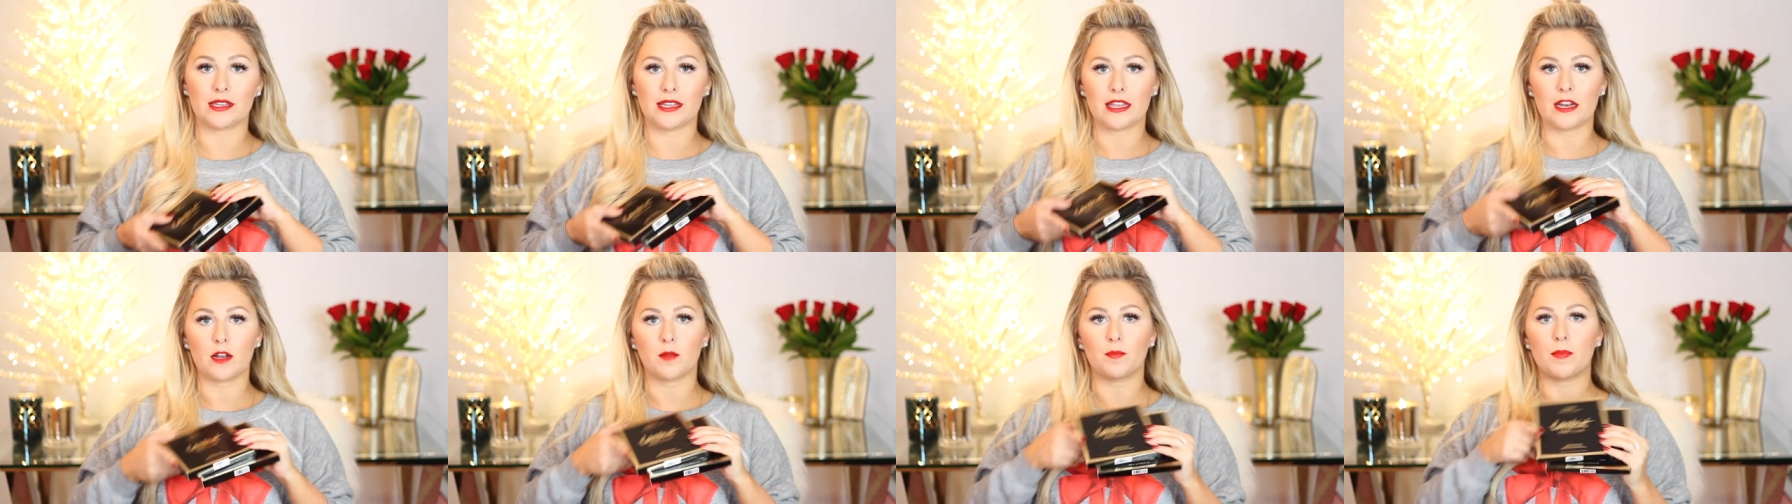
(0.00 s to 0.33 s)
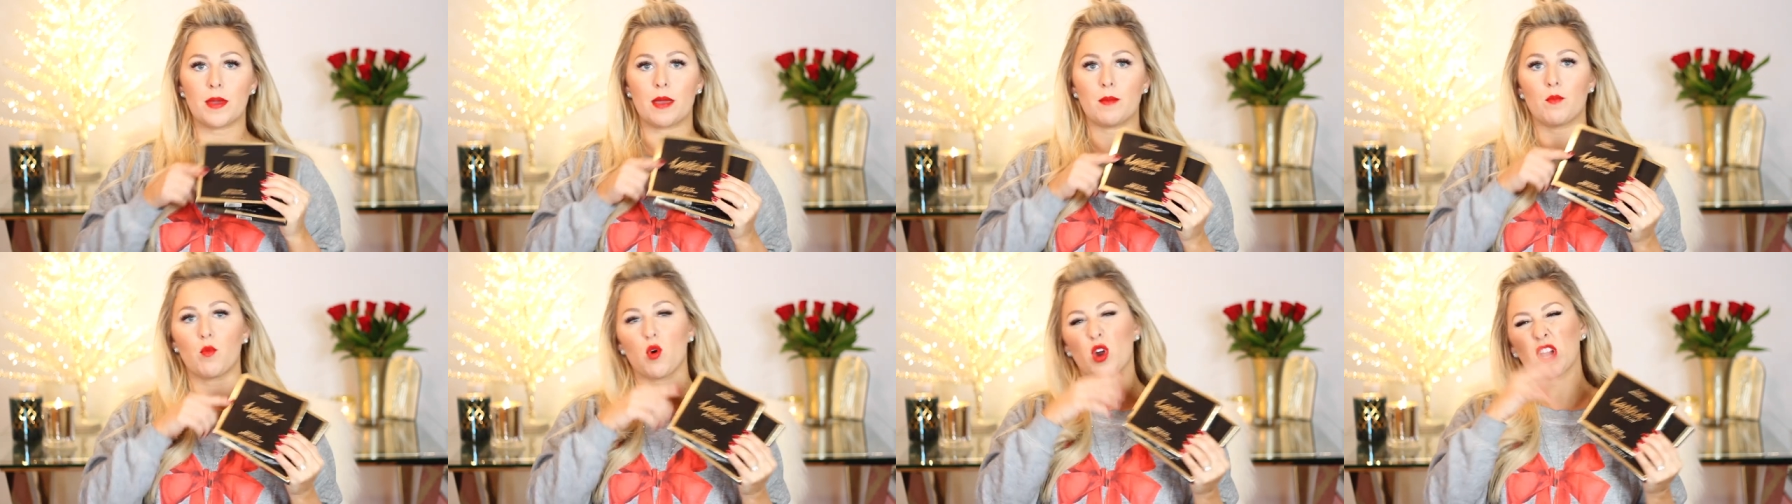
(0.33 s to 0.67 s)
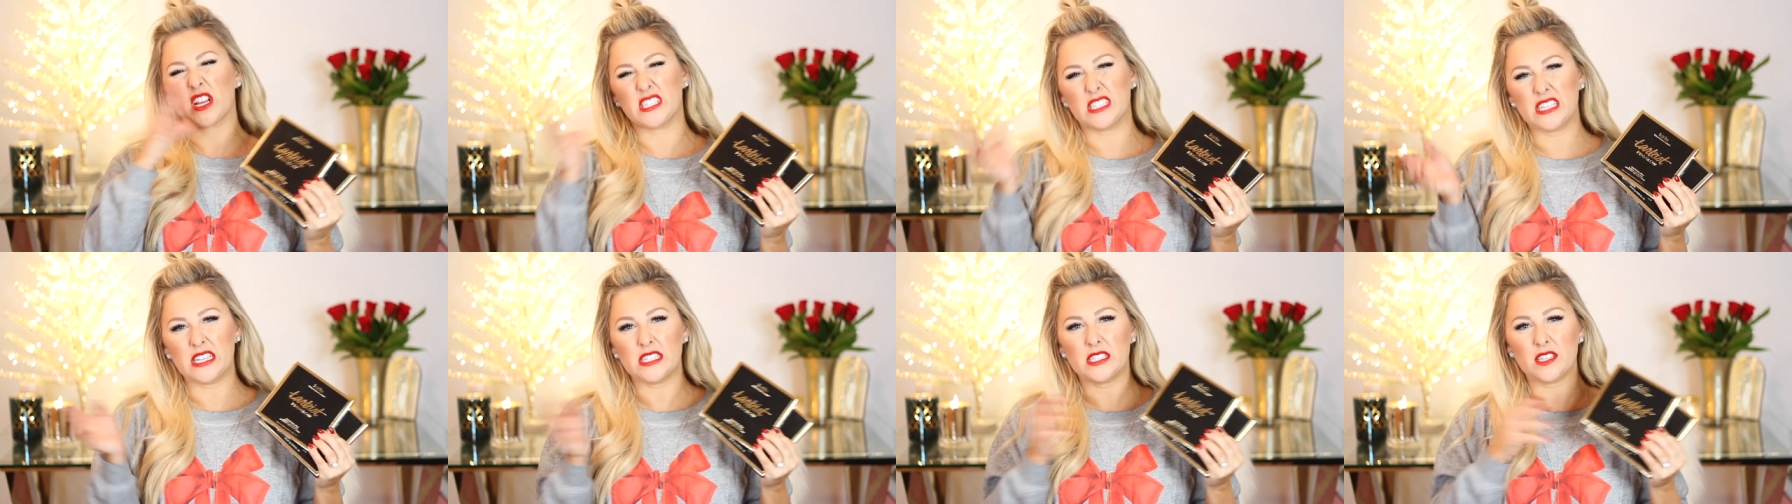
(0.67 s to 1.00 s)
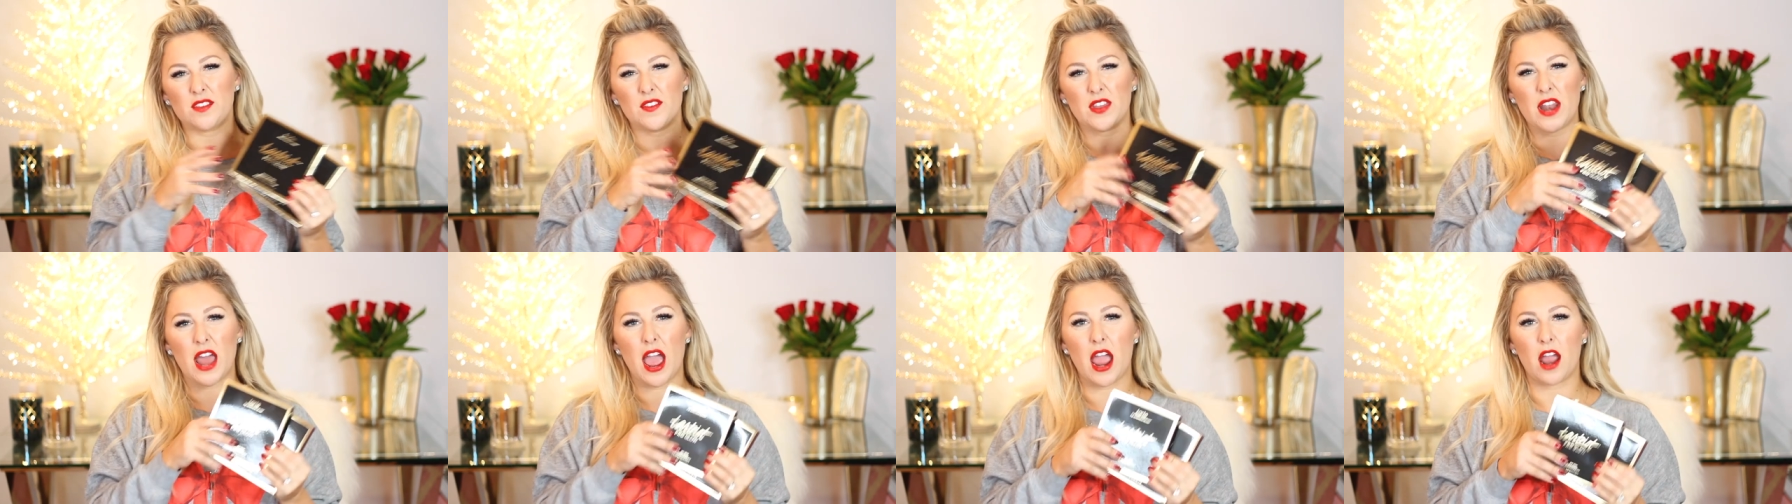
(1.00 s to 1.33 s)
little bit more
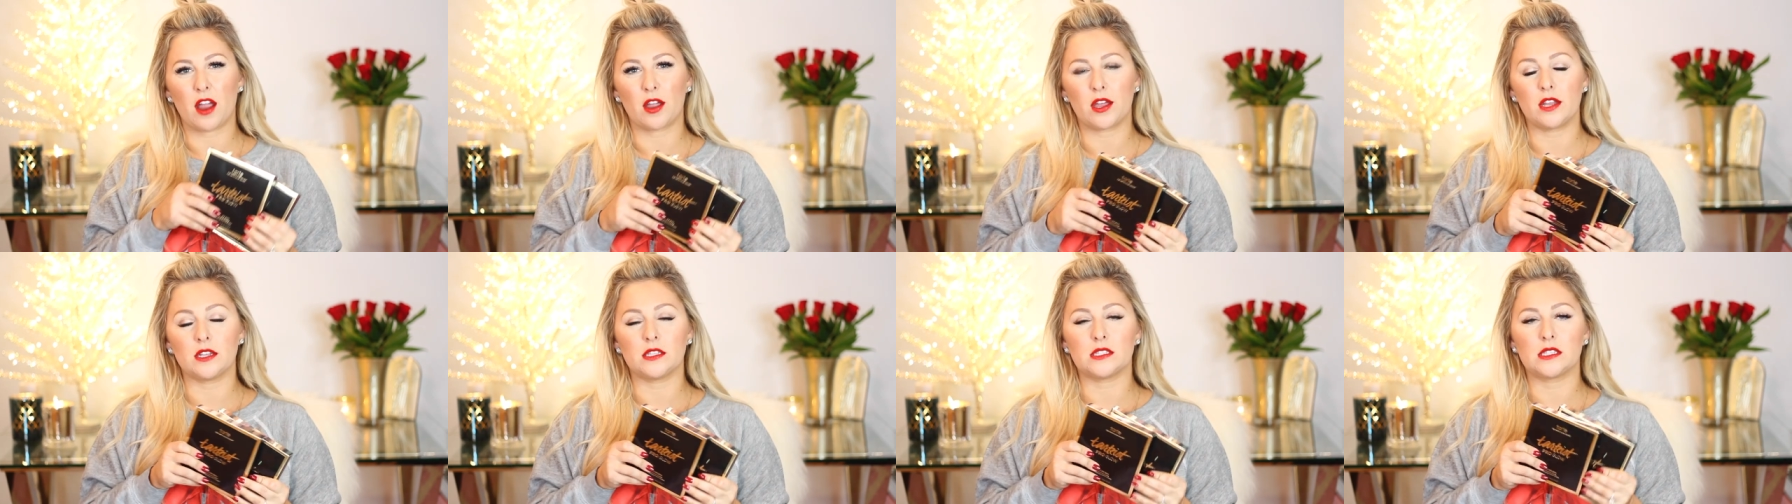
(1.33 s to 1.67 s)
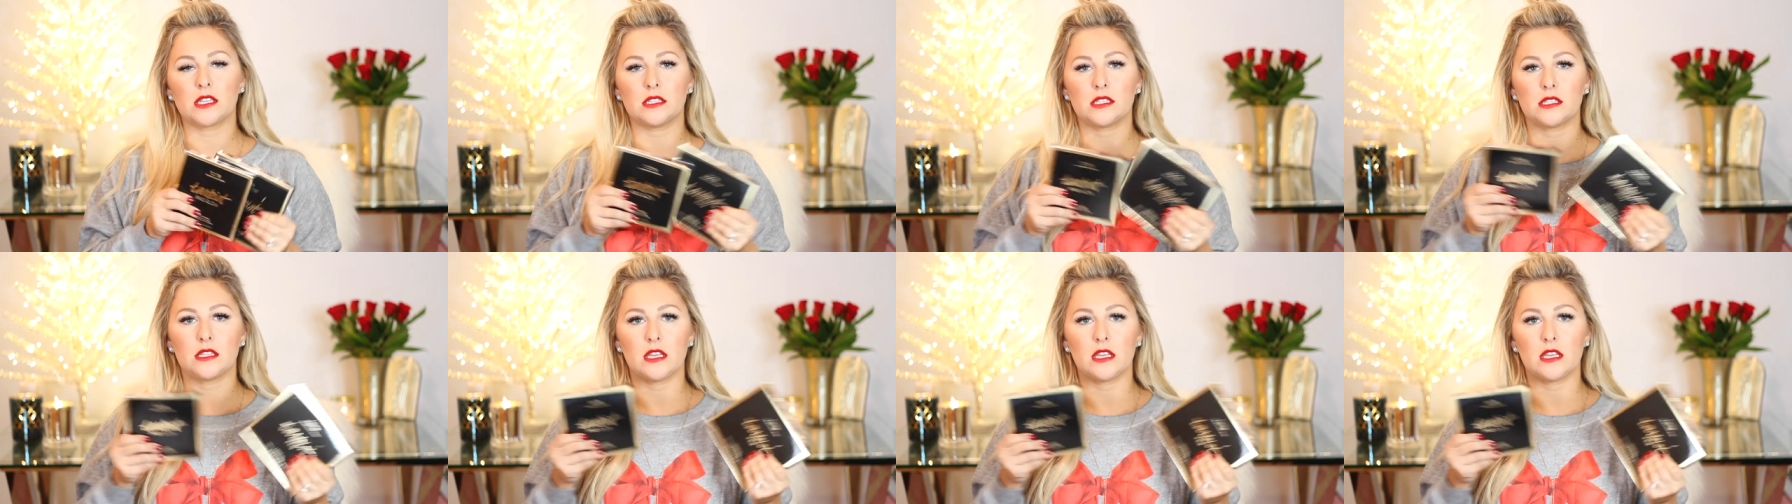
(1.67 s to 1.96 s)
extensive and higher end, since